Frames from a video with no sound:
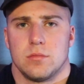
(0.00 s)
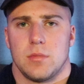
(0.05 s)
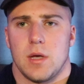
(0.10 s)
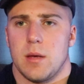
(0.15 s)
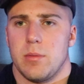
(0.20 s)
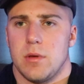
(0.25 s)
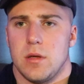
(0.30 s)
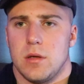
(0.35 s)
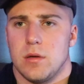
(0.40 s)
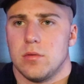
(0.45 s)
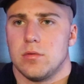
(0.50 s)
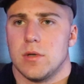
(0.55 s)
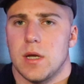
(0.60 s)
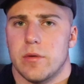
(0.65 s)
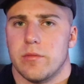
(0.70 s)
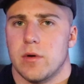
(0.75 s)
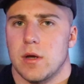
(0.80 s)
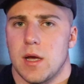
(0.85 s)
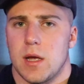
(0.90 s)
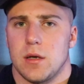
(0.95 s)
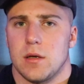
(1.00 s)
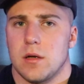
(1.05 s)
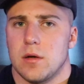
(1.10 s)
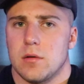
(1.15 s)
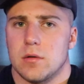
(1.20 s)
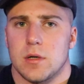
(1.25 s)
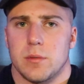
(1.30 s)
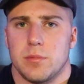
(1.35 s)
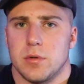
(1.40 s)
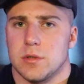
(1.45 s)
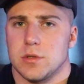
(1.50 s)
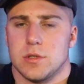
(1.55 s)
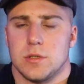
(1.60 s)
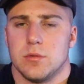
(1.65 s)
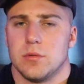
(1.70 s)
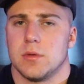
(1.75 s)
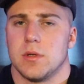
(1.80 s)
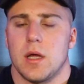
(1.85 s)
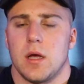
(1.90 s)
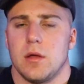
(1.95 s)
Maybe you never had no one to push
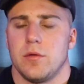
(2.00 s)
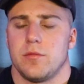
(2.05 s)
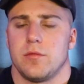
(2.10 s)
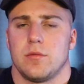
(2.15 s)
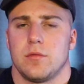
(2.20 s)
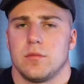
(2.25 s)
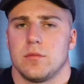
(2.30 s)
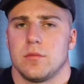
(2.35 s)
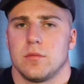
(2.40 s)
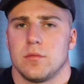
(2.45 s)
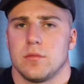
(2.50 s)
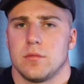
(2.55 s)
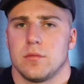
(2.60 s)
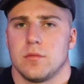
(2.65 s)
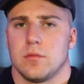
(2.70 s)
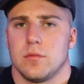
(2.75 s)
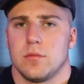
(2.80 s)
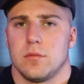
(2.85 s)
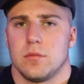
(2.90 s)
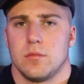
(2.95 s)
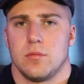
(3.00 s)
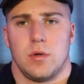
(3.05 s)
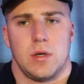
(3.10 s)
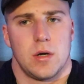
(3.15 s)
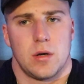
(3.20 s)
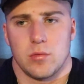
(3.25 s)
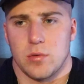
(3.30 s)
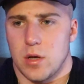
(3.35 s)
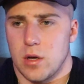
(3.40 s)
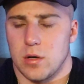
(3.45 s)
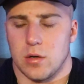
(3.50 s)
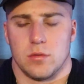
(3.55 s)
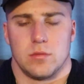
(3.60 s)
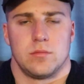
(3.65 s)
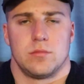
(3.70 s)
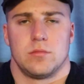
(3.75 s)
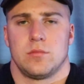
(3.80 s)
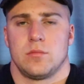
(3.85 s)
you in life. We don't know.